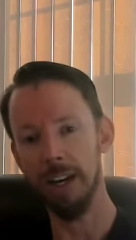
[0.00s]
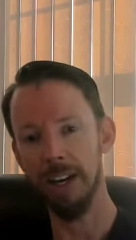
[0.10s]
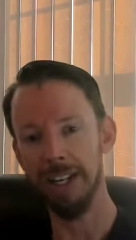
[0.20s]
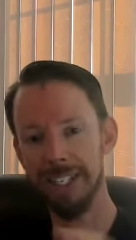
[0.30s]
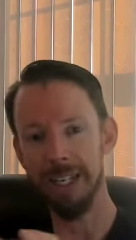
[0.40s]

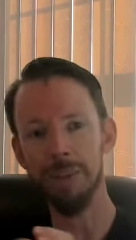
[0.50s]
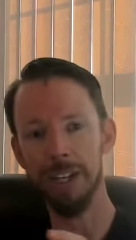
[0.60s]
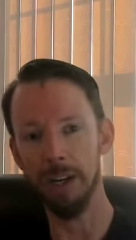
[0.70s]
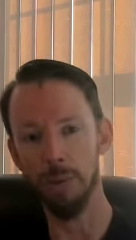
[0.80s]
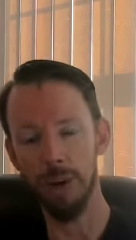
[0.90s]
it seems
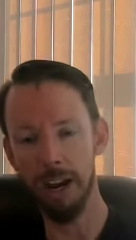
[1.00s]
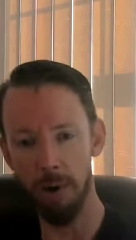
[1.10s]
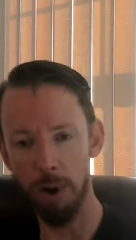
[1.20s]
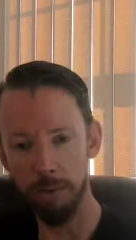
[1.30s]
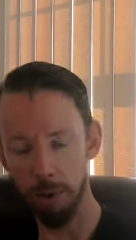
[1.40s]
like we have
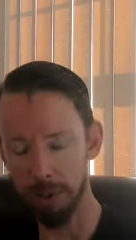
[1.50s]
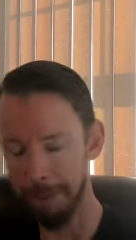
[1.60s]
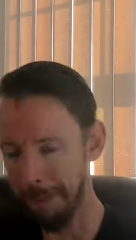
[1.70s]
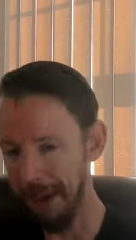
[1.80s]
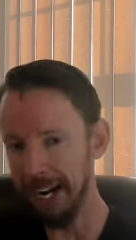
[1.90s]
all those
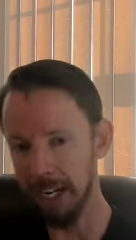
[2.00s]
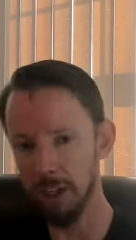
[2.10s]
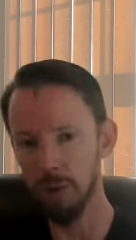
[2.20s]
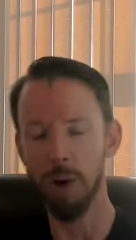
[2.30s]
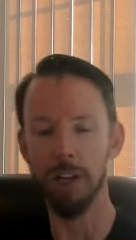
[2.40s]
embedded
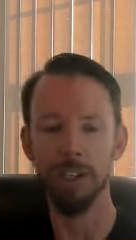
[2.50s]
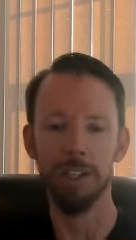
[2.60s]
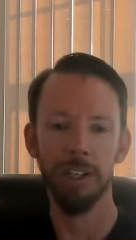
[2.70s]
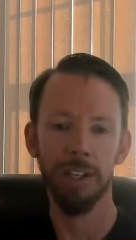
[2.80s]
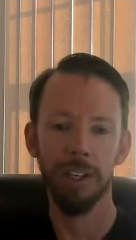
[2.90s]
into
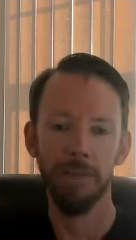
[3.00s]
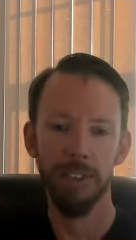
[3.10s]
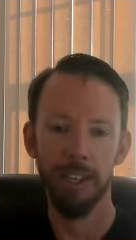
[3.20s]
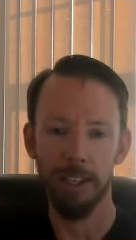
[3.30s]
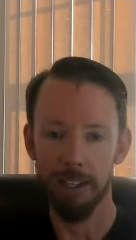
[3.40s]
us,
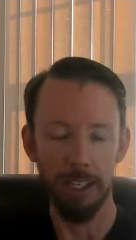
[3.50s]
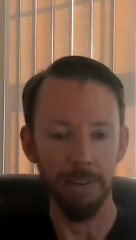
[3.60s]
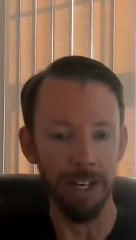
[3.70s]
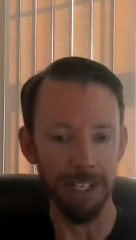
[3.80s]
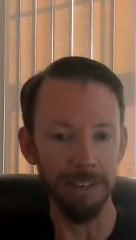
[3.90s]

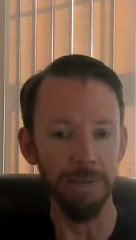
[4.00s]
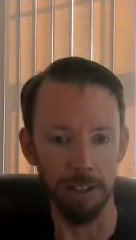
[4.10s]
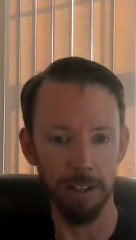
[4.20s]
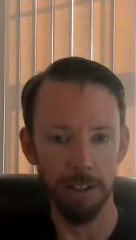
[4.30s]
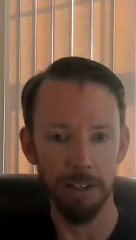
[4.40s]
even as
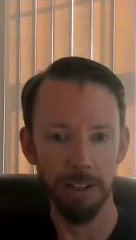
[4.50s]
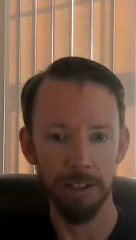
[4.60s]
infants,